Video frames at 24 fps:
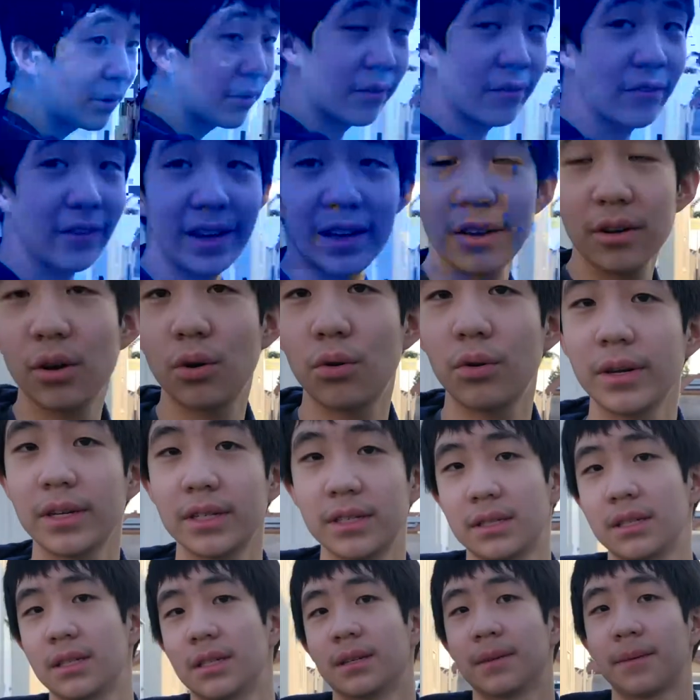fail a
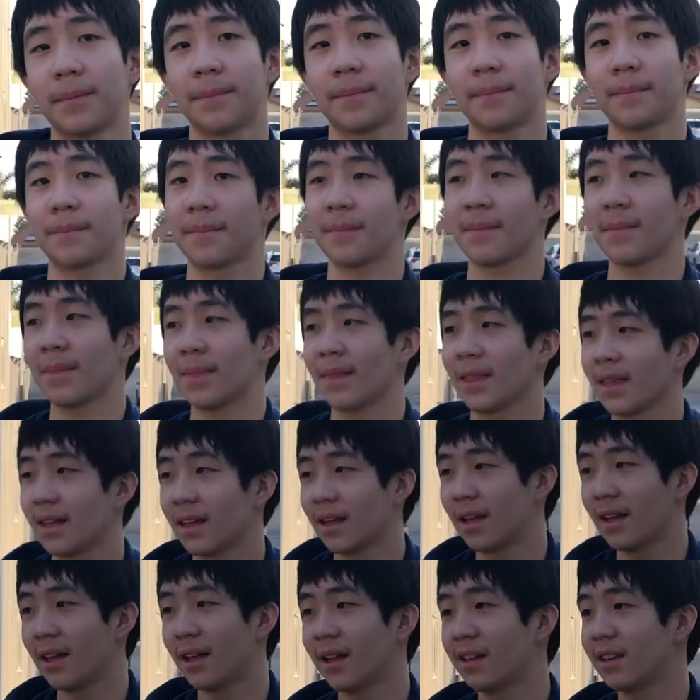quiz.
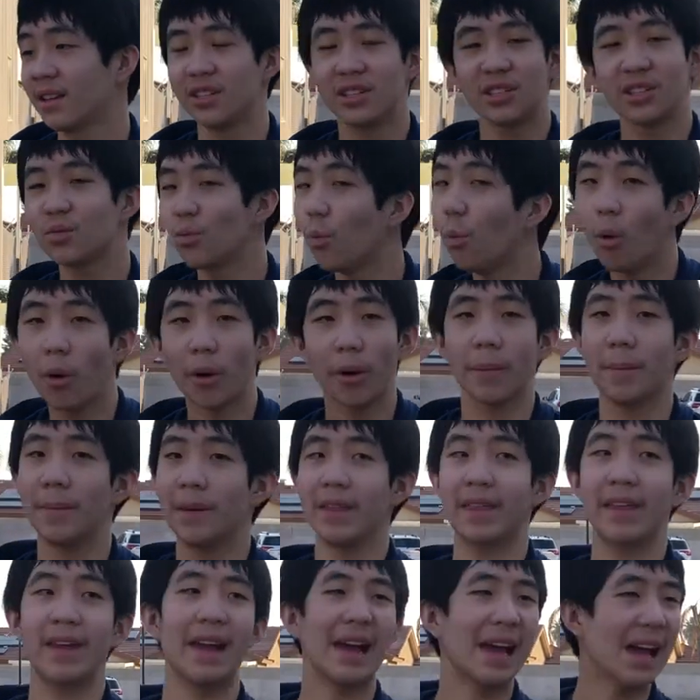You just want to be
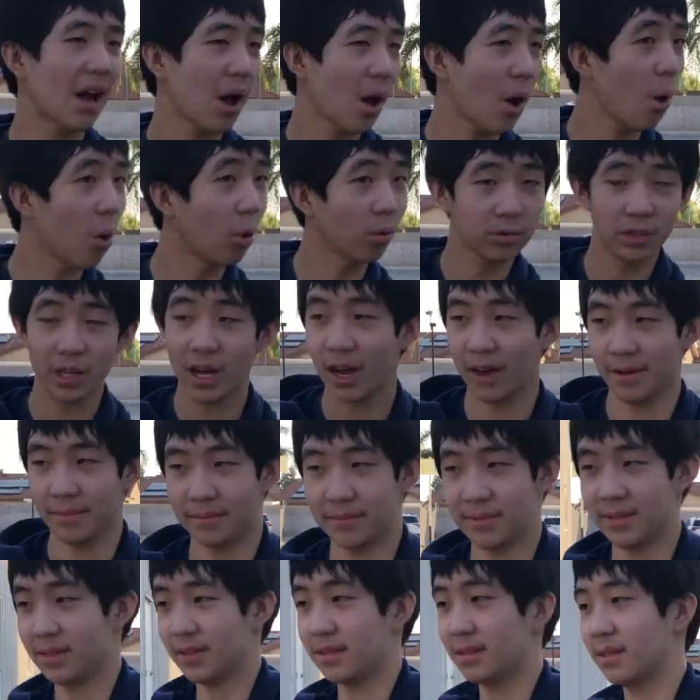there at all times.
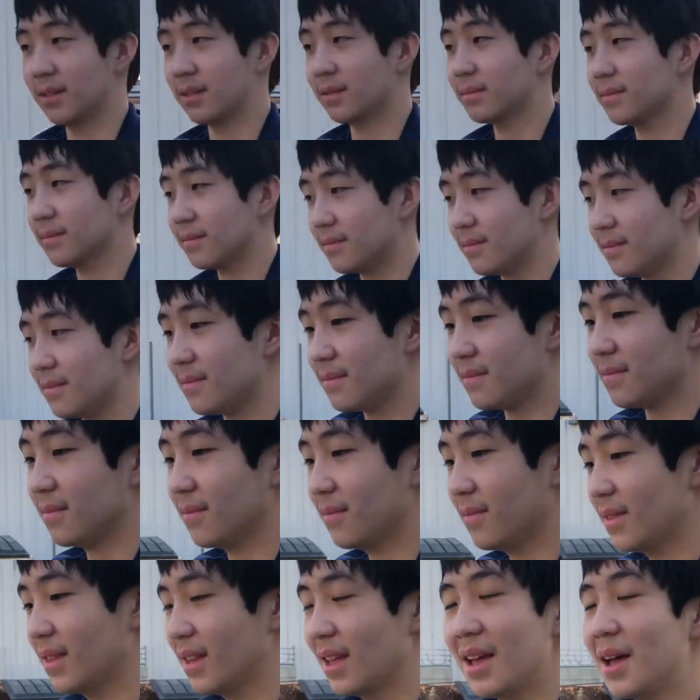
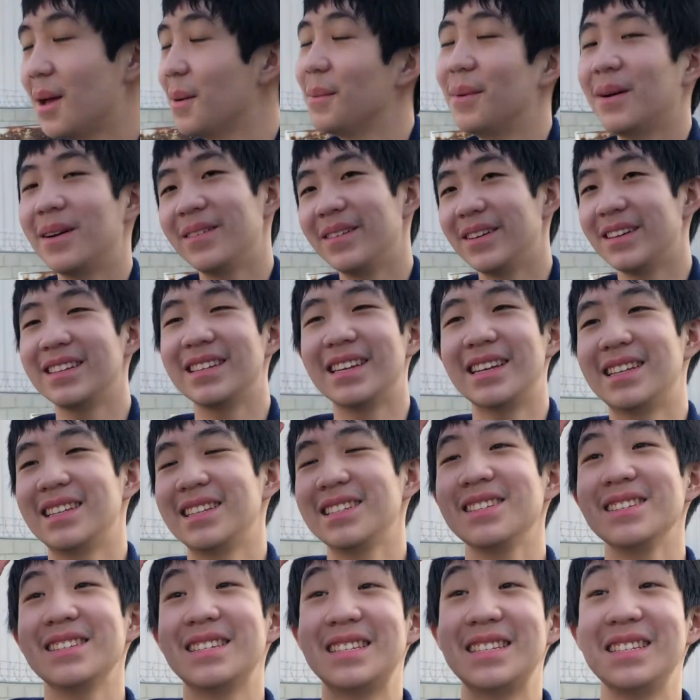But anyway, yeah, this
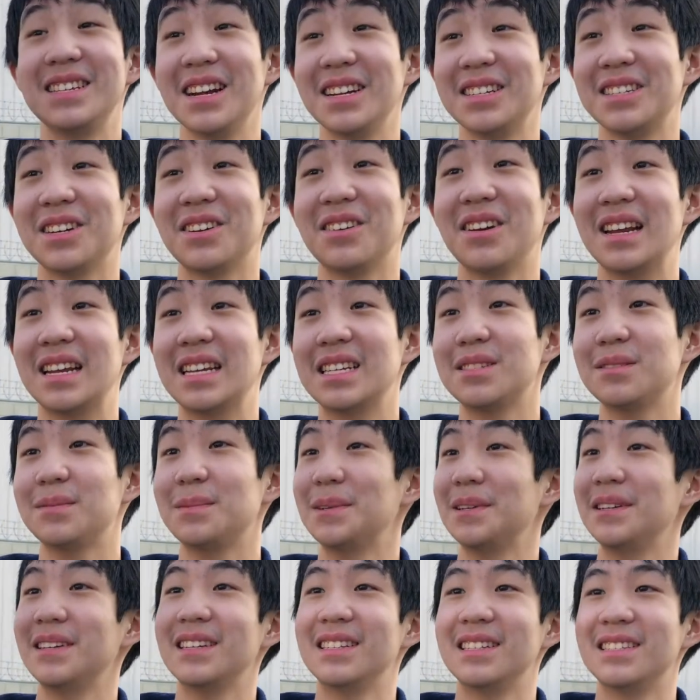is such a great
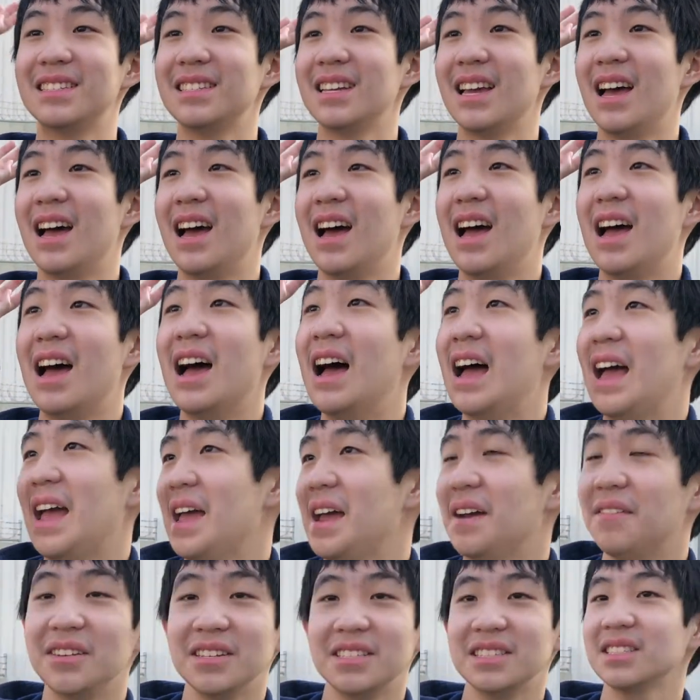experience
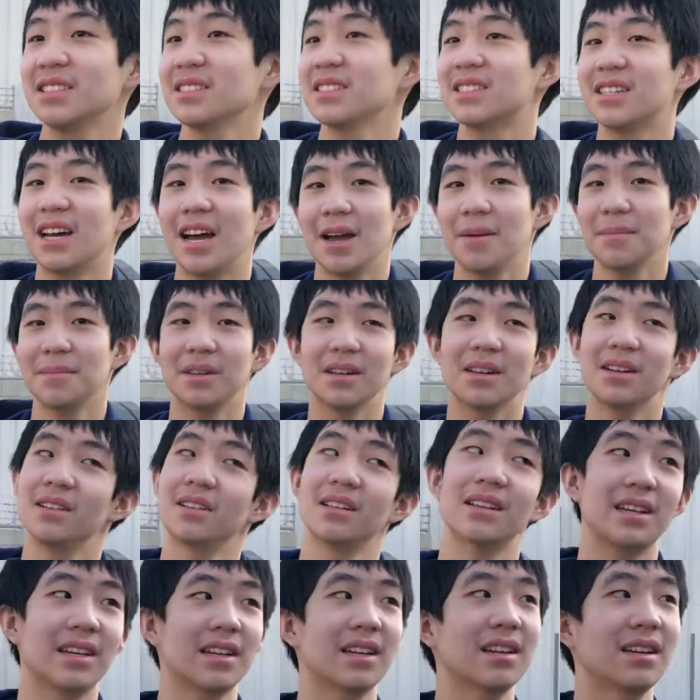every single time, you know,
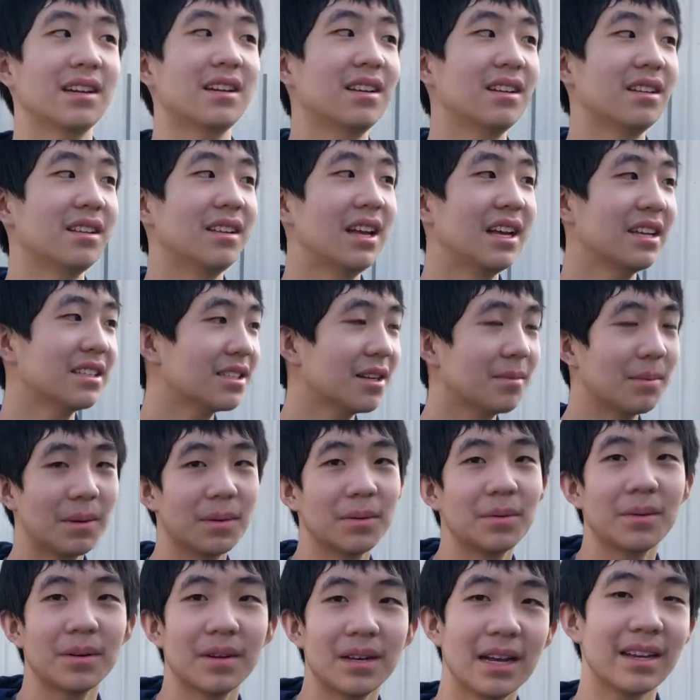like last time I
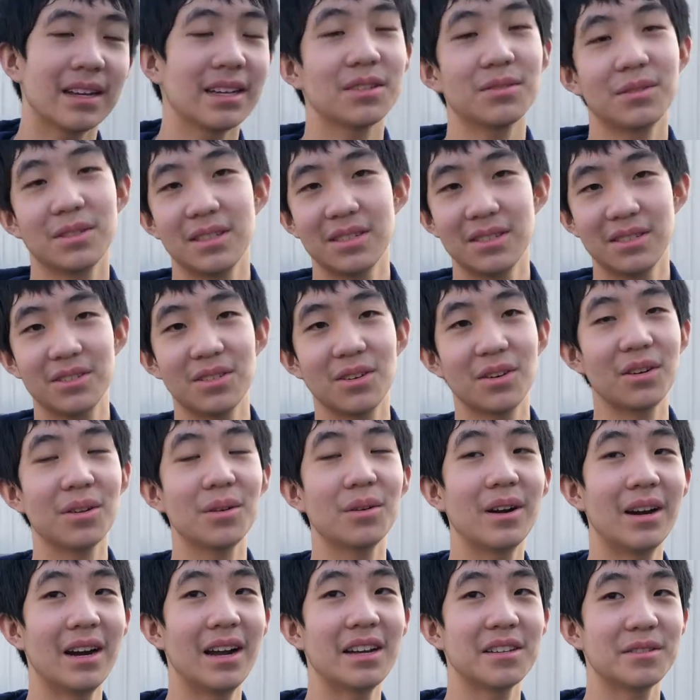went, I guess we didn't tour the
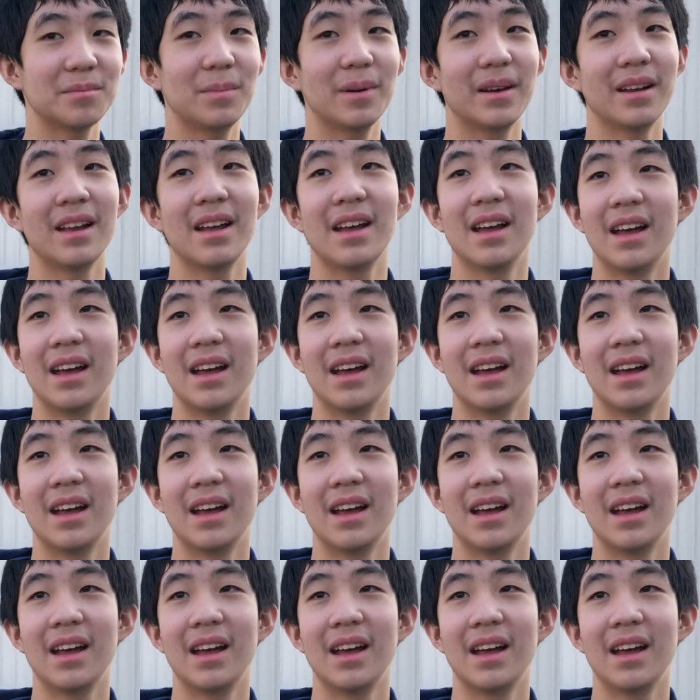warehouse, but